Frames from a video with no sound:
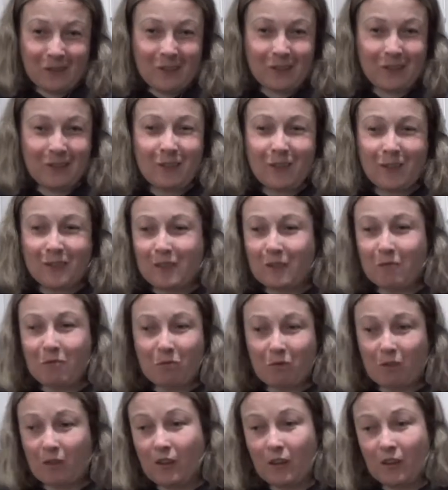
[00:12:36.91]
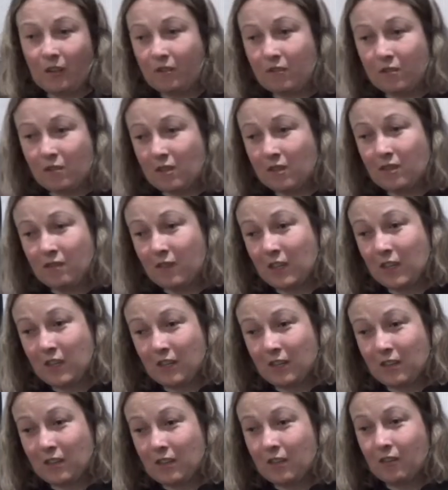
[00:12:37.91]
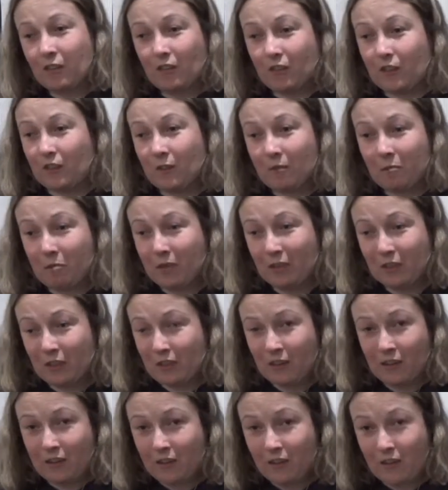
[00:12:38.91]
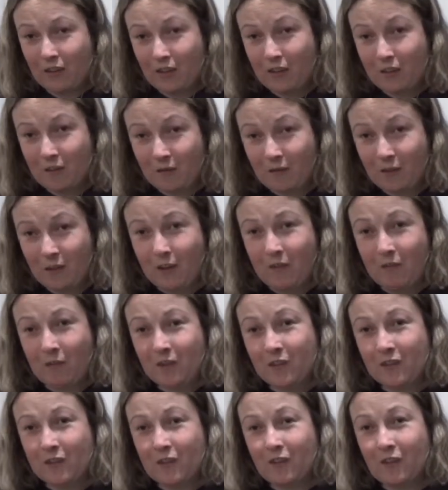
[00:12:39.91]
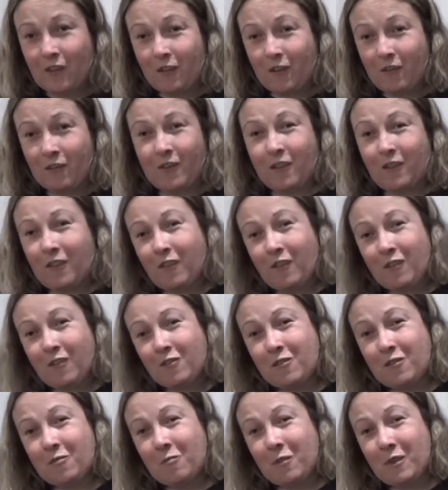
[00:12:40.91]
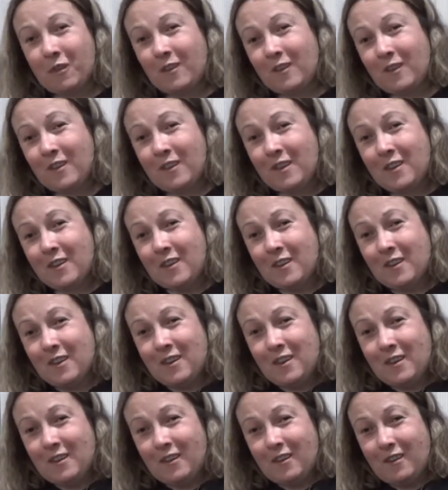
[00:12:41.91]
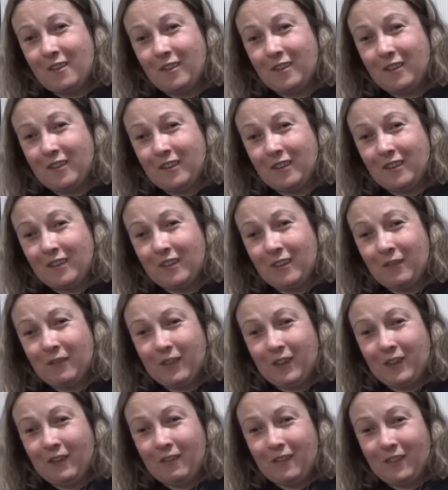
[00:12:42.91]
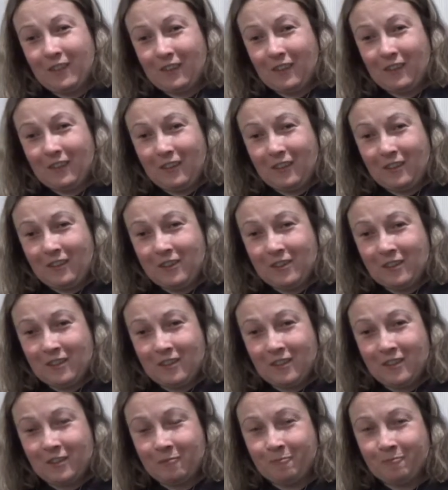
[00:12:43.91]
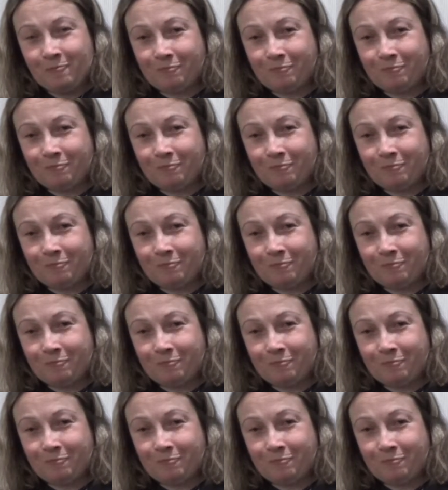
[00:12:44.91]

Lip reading: It's not a simple life, trust me. Not that I've been there and done it, but I watched a lot of it on YouTube and on Keeping Up with the Kardashians.